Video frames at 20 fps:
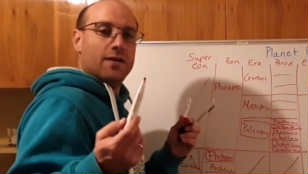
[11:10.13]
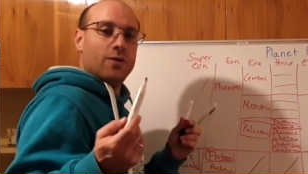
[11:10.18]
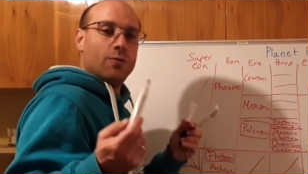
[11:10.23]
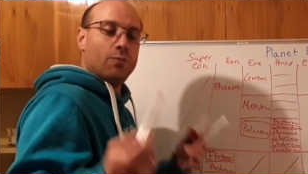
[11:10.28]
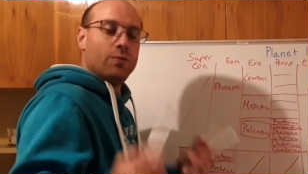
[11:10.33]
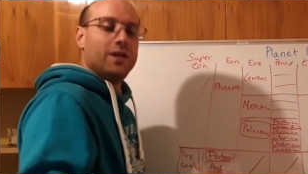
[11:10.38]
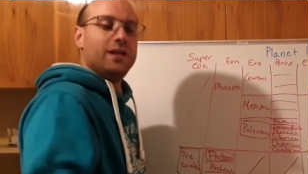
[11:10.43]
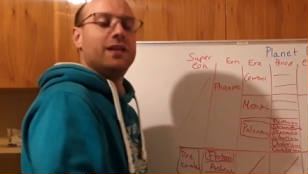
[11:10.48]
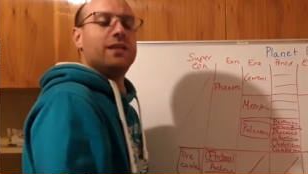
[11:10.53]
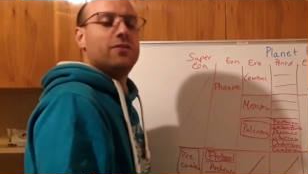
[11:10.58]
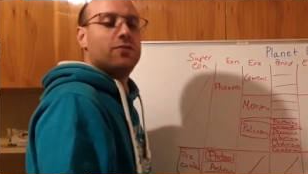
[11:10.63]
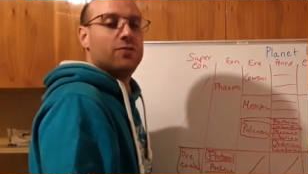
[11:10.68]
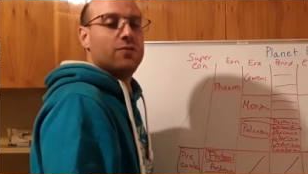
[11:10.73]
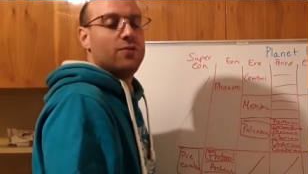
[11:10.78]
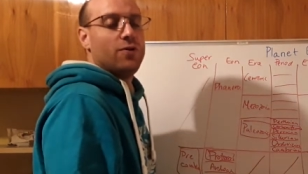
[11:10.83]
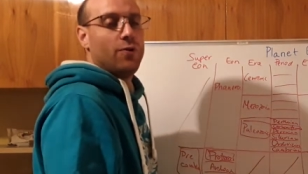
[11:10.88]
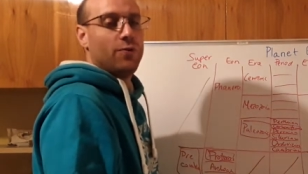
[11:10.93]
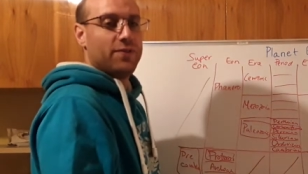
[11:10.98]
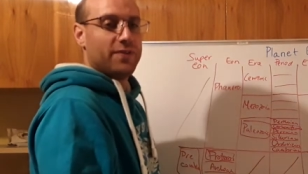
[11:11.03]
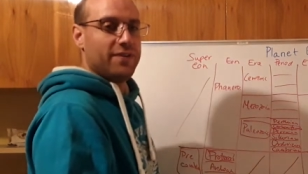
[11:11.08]
We need to
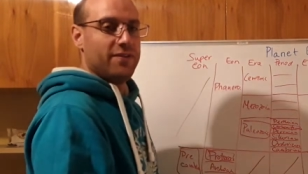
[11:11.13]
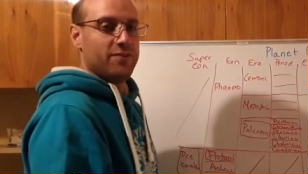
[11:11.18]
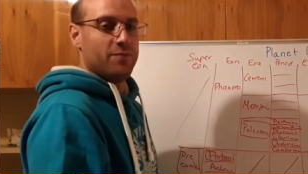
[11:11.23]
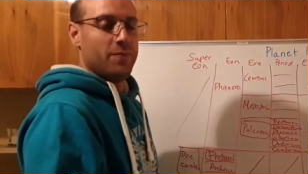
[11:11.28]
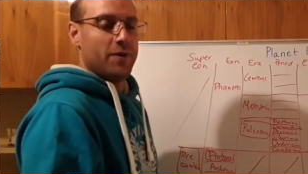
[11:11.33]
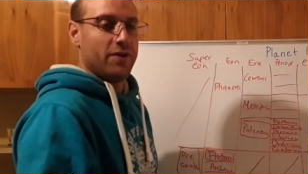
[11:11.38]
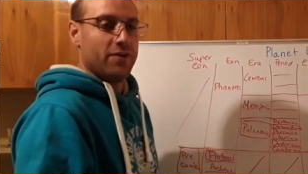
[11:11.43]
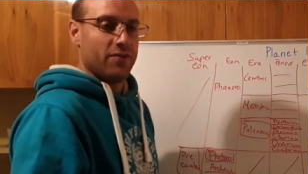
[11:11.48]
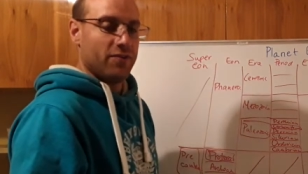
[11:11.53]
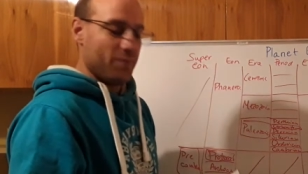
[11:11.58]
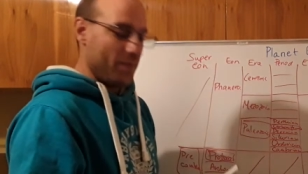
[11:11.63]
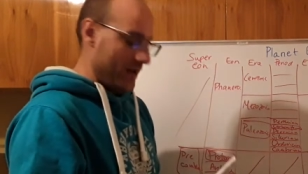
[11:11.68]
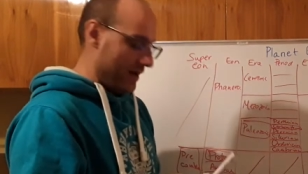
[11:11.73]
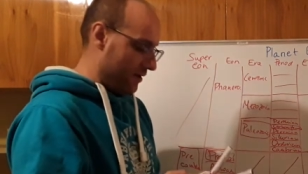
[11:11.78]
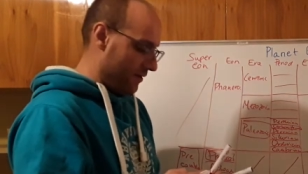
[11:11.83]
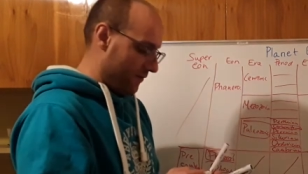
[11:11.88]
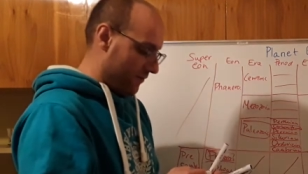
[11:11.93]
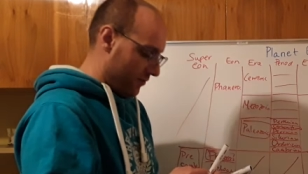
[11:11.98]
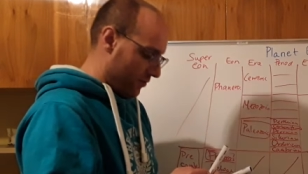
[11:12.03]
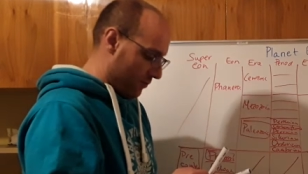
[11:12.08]
know these because
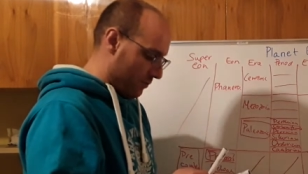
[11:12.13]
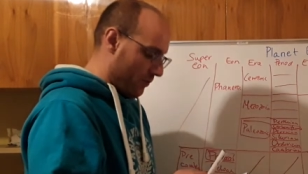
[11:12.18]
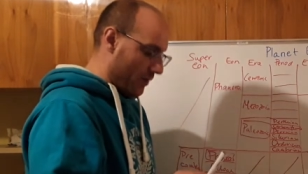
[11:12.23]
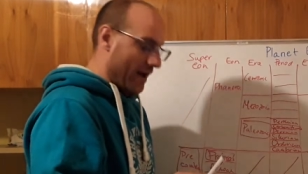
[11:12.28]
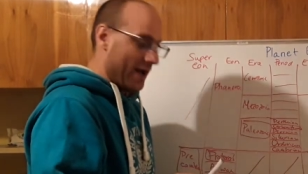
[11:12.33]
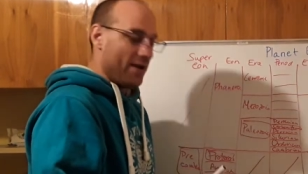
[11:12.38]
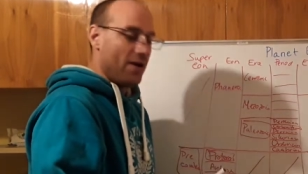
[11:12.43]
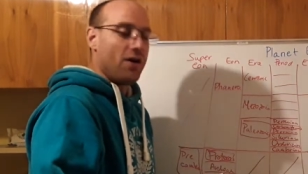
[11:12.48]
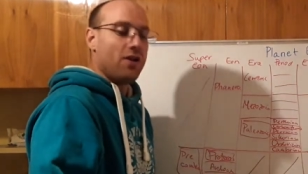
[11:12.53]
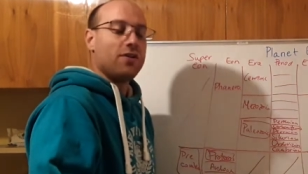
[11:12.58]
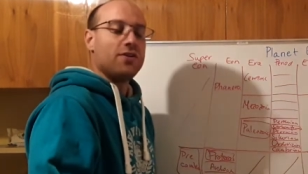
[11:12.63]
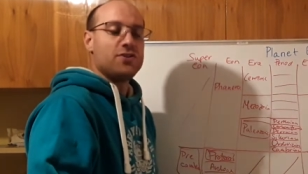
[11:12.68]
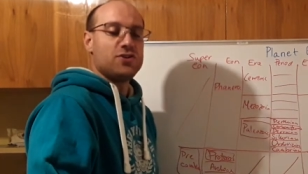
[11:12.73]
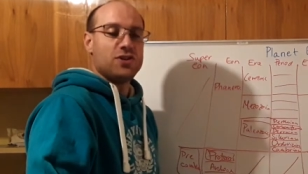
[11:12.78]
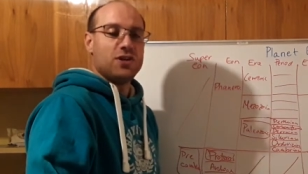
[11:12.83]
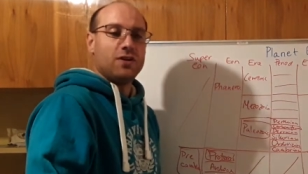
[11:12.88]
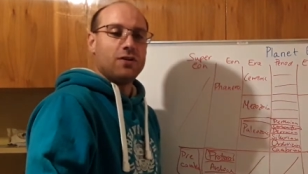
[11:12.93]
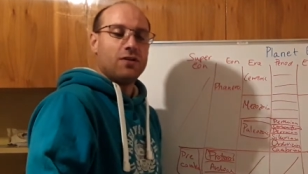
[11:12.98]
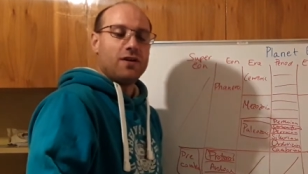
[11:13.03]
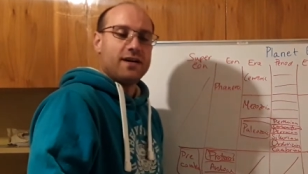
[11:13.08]
many of your
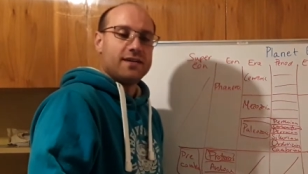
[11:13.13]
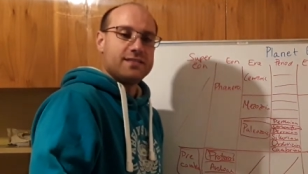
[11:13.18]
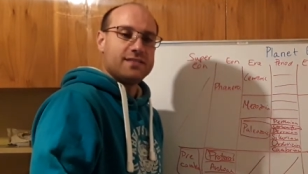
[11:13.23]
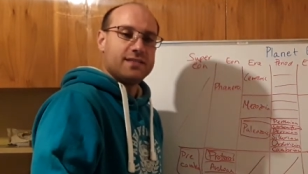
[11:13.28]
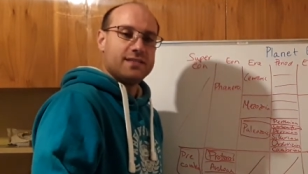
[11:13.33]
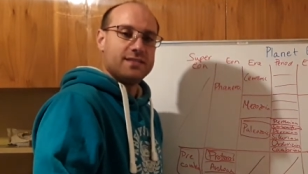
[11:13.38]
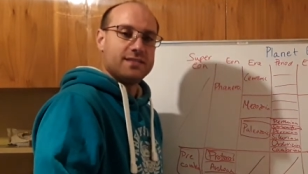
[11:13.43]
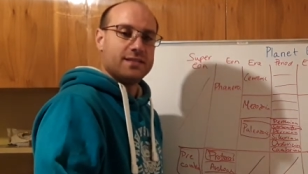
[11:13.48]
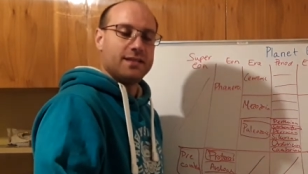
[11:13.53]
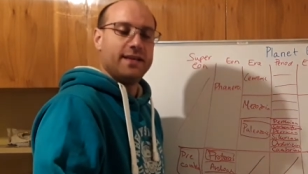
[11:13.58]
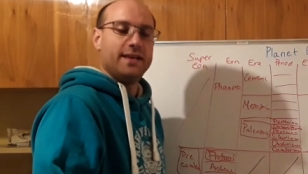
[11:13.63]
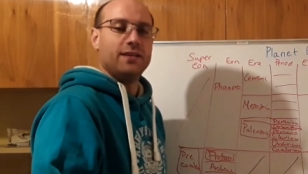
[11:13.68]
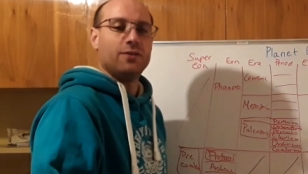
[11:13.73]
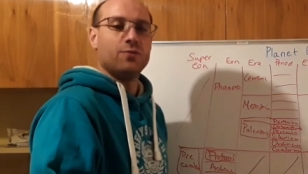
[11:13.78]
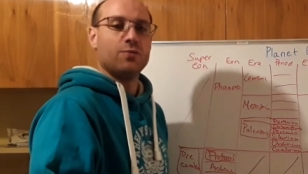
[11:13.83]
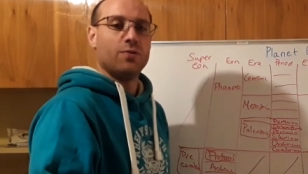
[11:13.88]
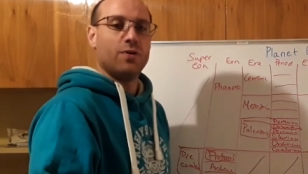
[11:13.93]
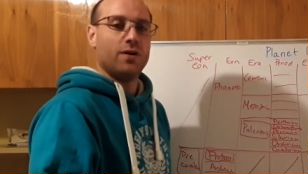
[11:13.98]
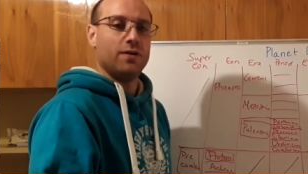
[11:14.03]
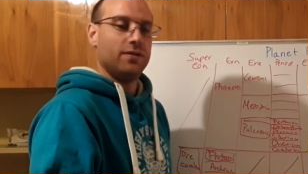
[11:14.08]
biology classes
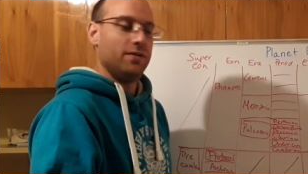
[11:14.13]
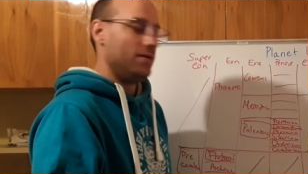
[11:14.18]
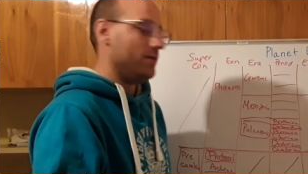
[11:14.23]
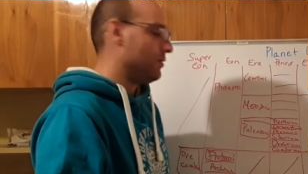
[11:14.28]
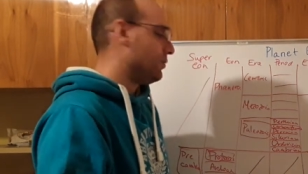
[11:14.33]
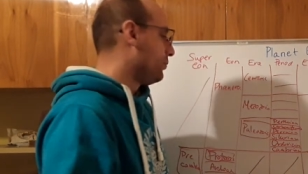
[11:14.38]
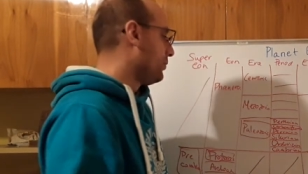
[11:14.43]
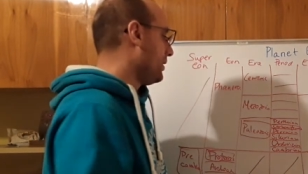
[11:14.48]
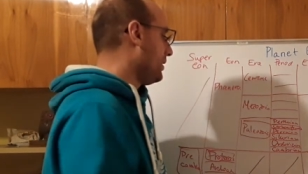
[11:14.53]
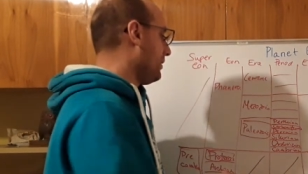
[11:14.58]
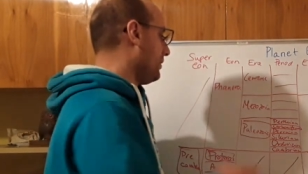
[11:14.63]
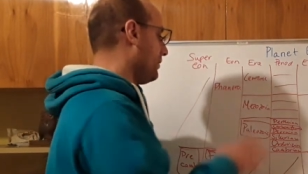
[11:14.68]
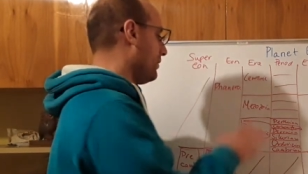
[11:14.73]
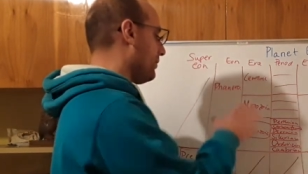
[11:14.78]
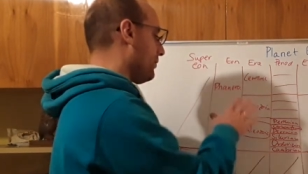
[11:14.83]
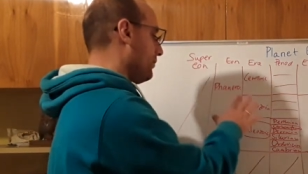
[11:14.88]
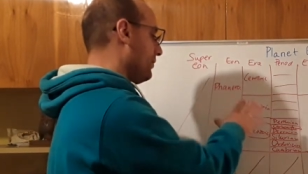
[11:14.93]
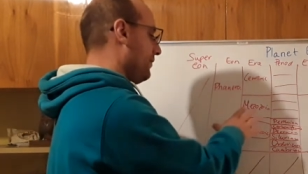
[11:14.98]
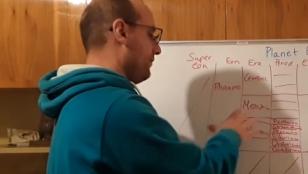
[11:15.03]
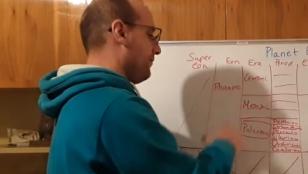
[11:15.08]
later on will
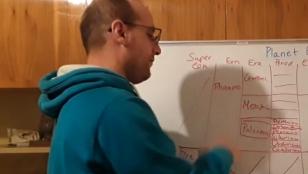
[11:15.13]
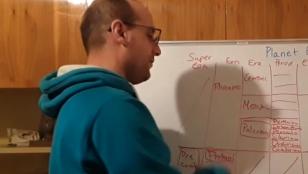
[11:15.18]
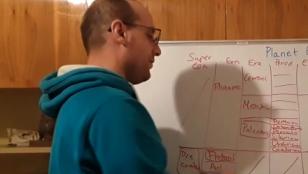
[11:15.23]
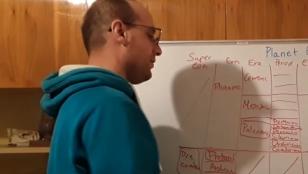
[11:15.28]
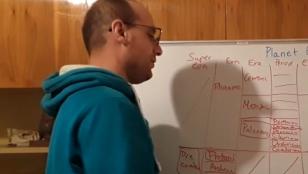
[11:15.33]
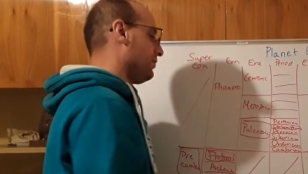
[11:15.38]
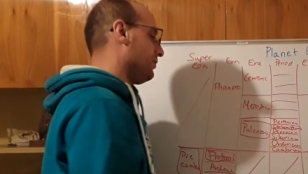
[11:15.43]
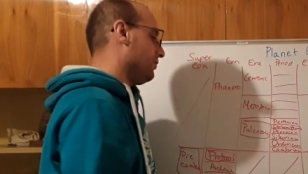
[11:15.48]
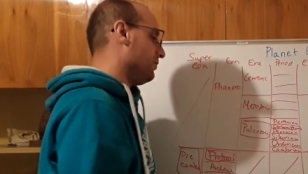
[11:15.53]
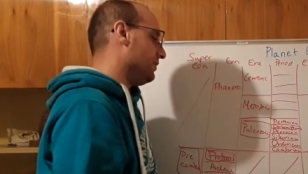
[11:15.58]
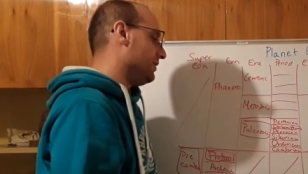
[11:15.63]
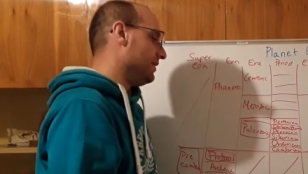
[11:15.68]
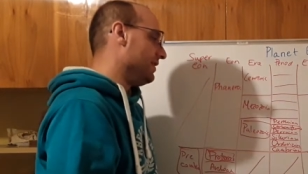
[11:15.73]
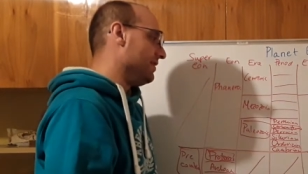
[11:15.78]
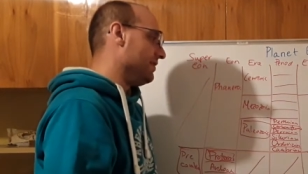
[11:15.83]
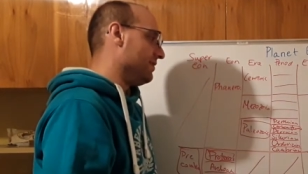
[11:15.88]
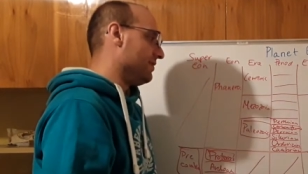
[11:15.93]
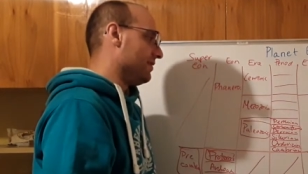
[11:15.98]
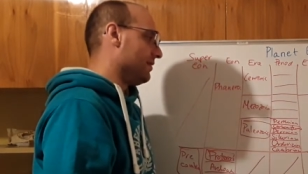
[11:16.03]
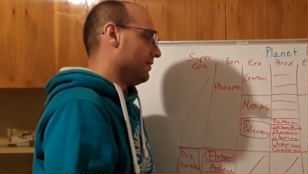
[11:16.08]
refer to
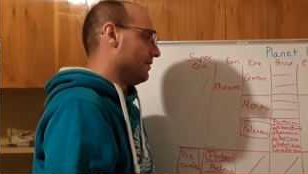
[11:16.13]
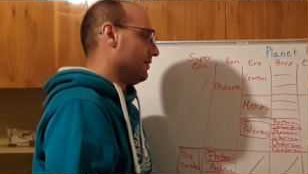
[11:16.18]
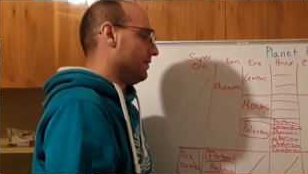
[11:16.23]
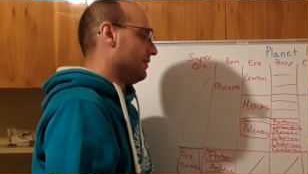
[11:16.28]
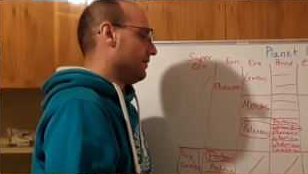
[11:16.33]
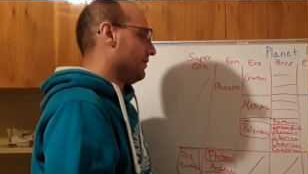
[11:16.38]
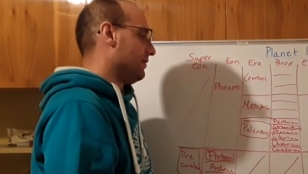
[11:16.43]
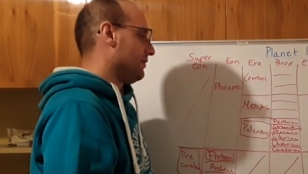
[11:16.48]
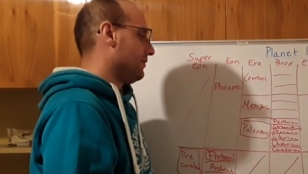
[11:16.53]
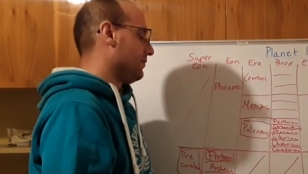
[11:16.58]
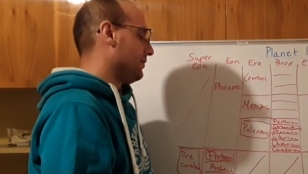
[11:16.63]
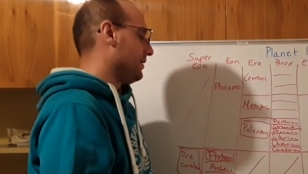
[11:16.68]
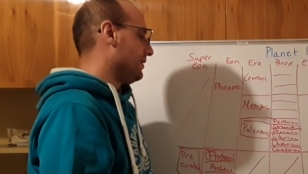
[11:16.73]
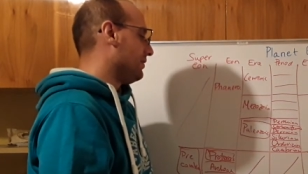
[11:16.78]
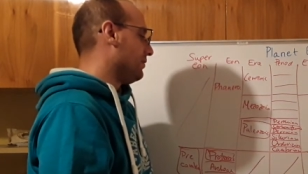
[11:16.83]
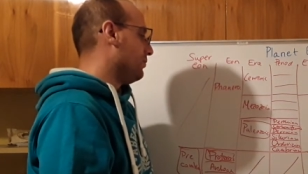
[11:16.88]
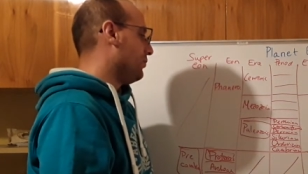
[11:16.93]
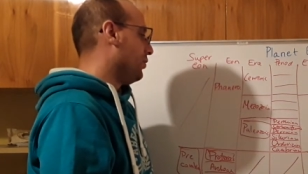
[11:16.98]
these. So at the